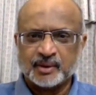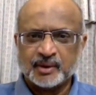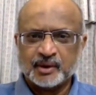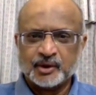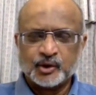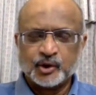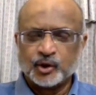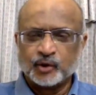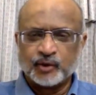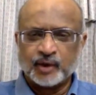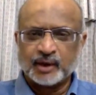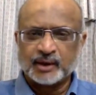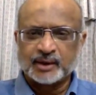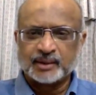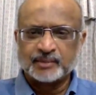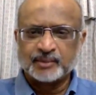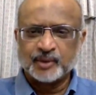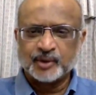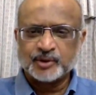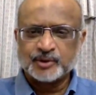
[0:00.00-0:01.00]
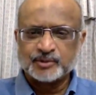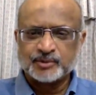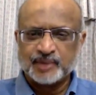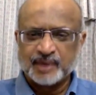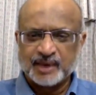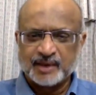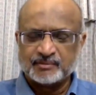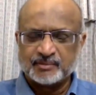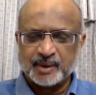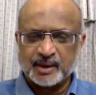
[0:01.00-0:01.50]
You're welcome not to
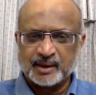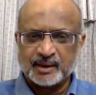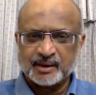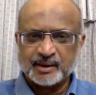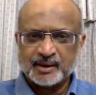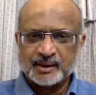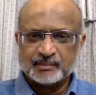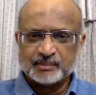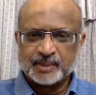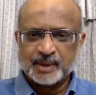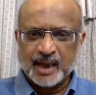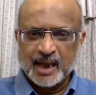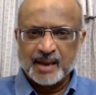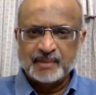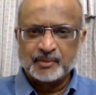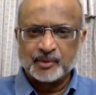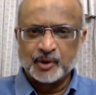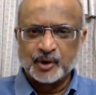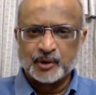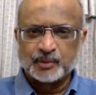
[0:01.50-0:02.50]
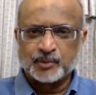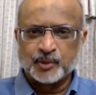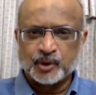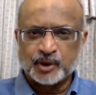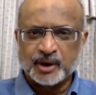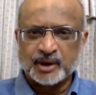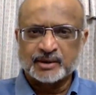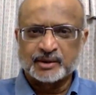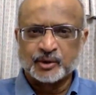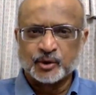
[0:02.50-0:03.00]
believe me. But I'm going to
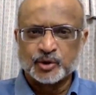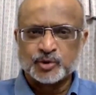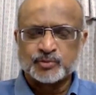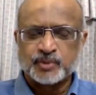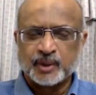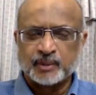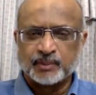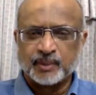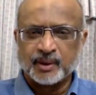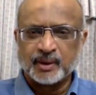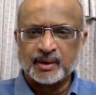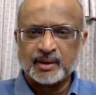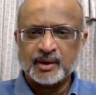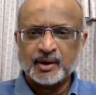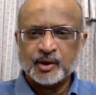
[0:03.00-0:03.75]
protect those people